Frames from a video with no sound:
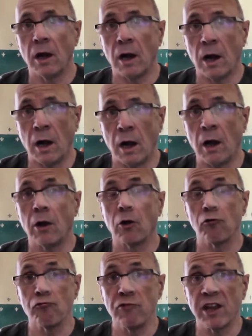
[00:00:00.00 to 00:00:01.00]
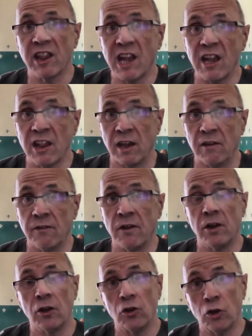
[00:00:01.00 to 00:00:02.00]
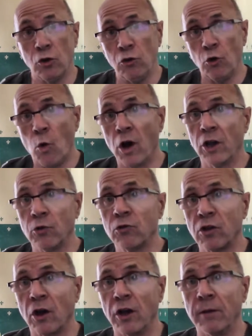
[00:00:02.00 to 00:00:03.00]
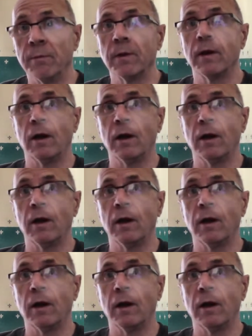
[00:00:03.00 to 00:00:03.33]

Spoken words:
are recessive to the wild type